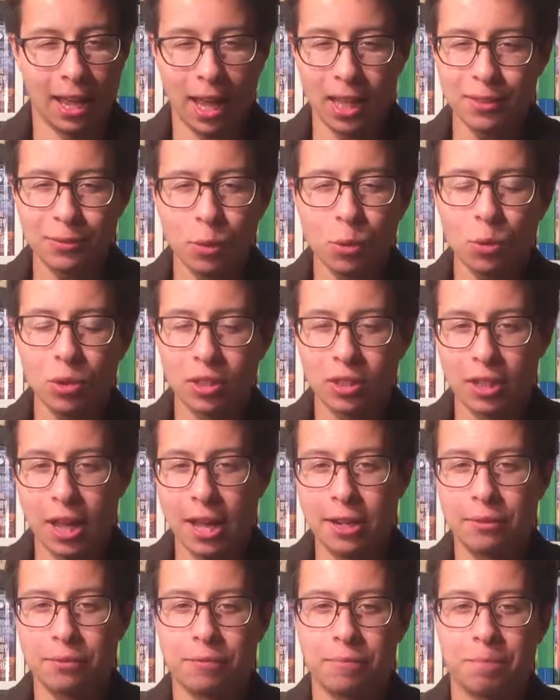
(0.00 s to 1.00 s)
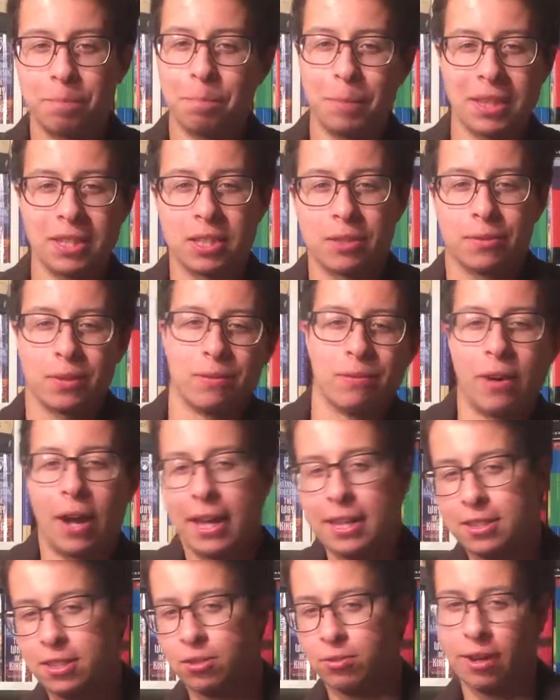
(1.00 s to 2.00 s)
Out of all the kind of bits of
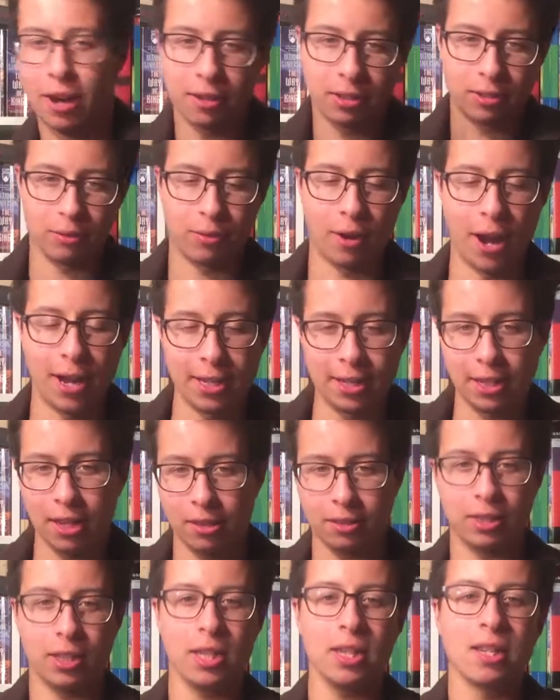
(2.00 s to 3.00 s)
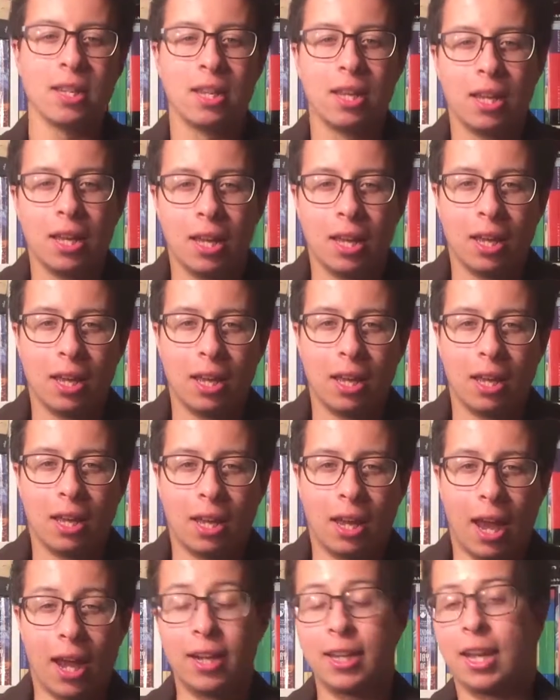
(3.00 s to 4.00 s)
advice surrounding writing out there,
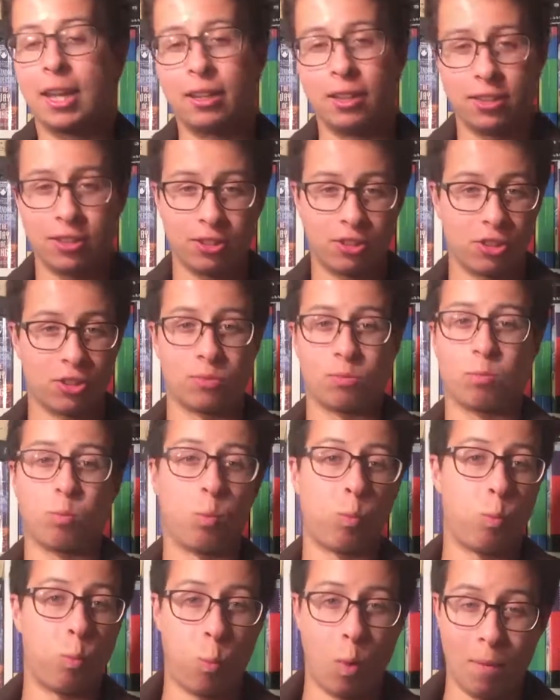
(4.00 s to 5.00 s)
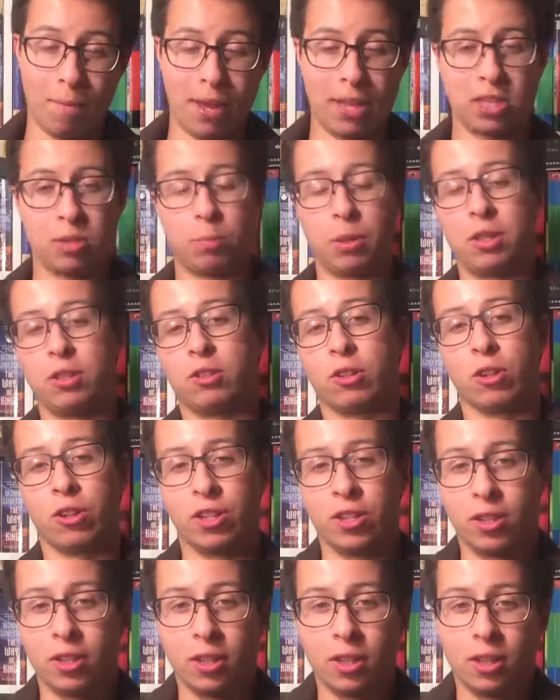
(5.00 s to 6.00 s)
and again, this is just one man's opinion on
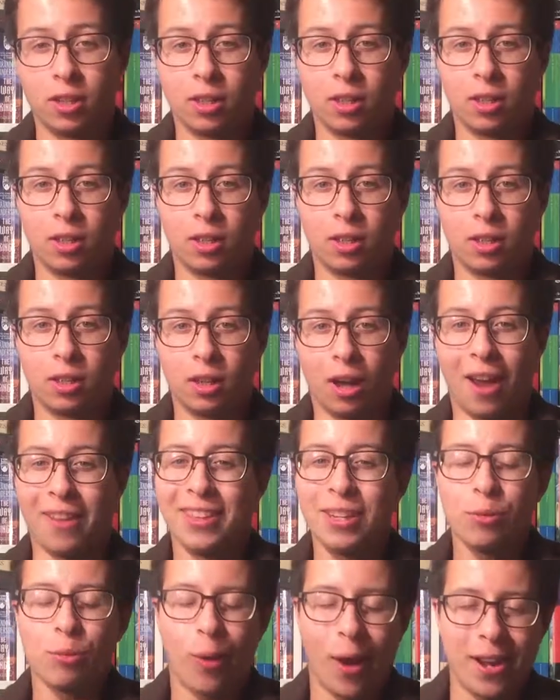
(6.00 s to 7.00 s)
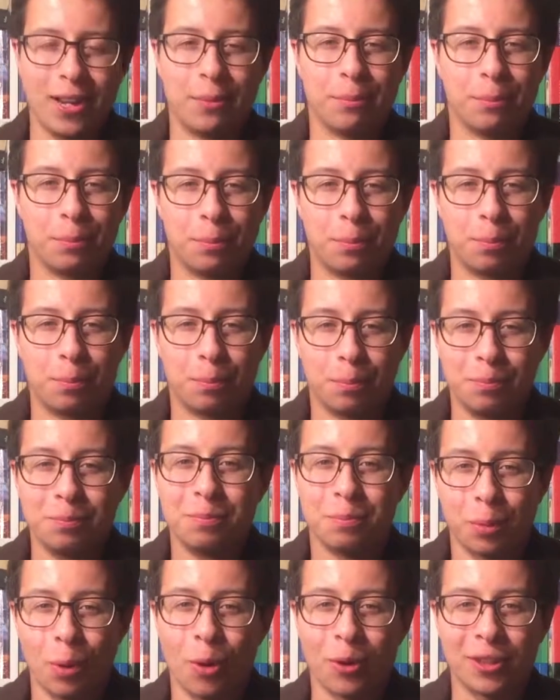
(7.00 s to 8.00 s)
it, I think writing
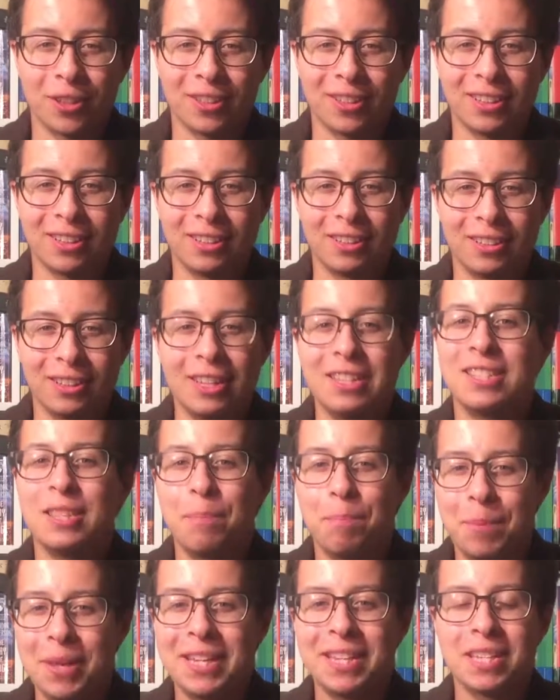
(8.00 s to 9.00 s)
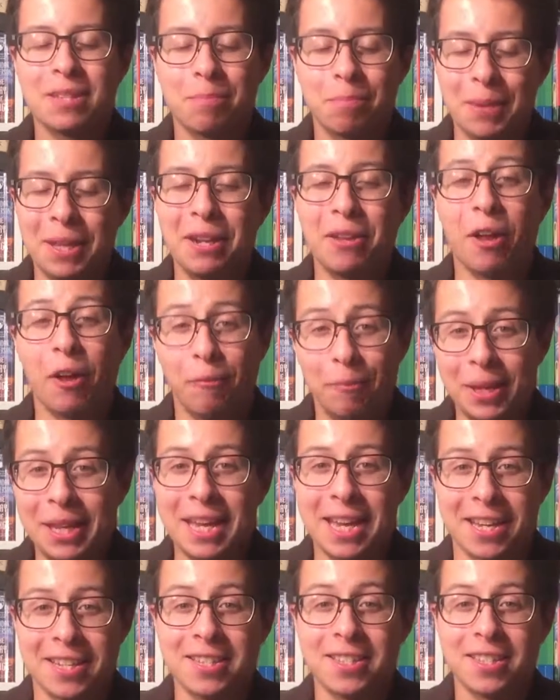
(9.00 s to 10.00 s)
block is the biggest bit of
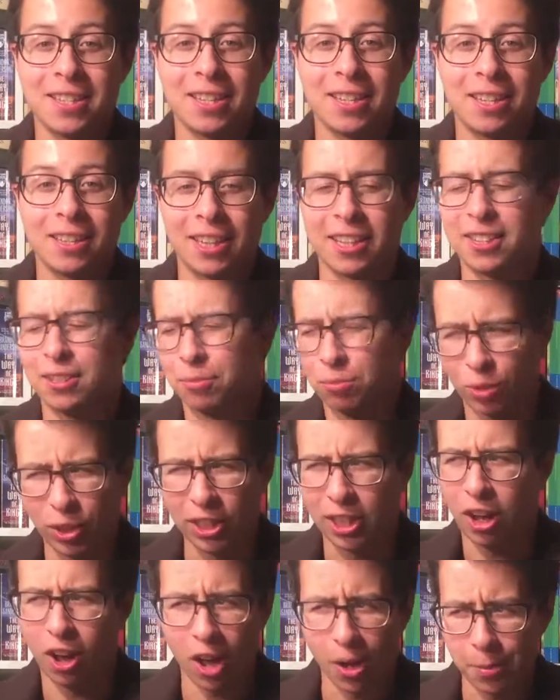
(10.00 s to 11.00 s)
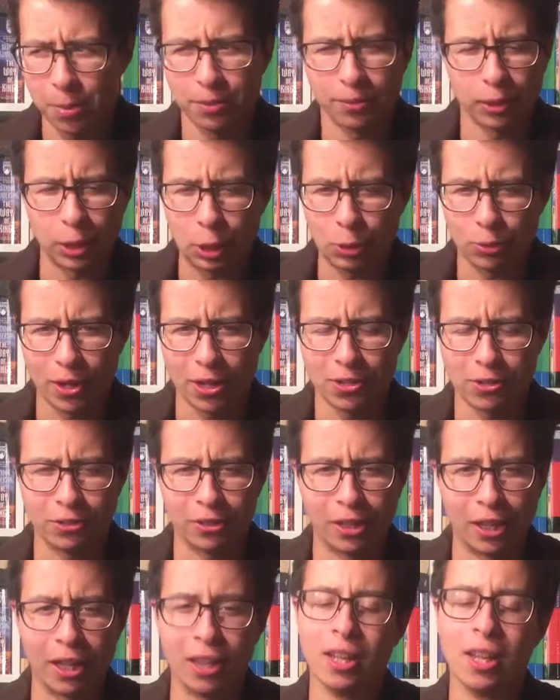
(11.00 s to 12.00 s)
BS. That's a really hard bit of alliteration
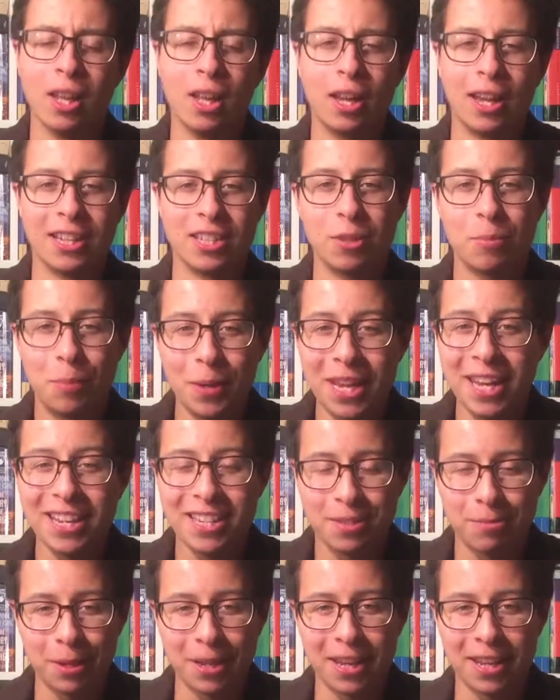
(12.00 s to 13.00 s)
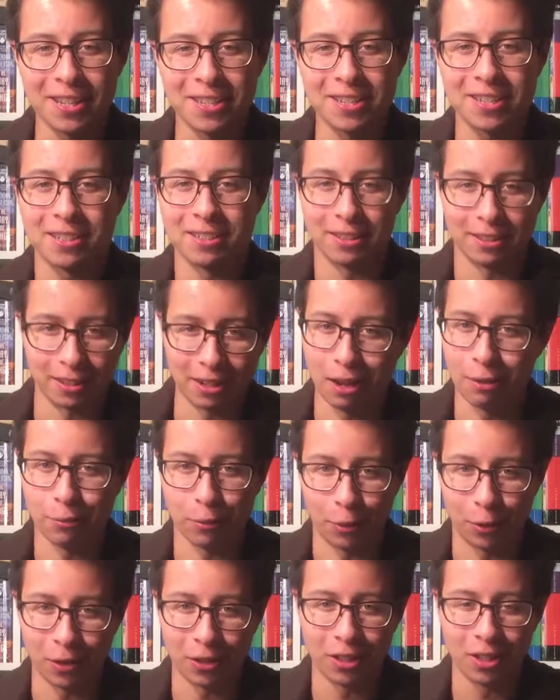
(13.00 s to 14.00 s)
there. Is the biggest BS that I've
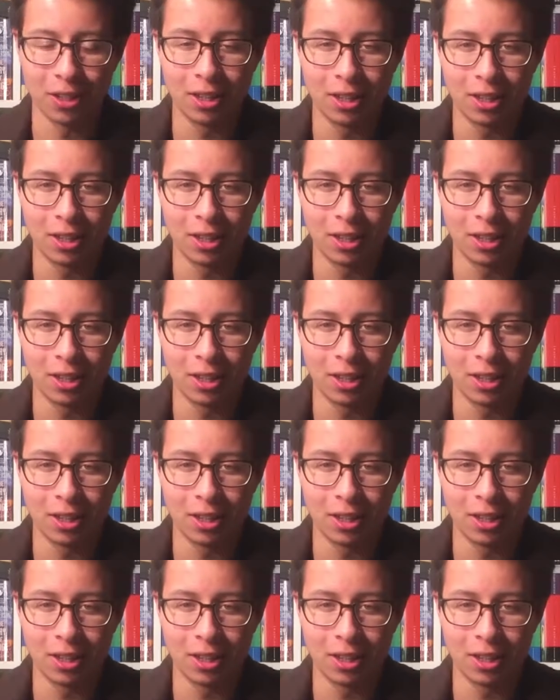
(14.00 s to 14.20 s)
heard.